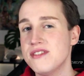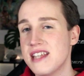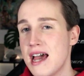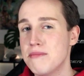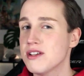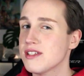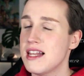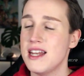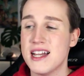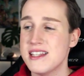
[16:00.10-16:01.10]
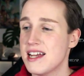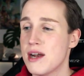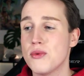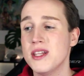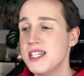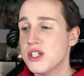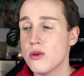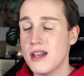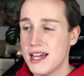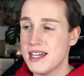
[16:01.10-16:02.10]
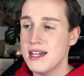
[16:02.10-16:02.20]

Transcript: of sad because like I said, I really don't like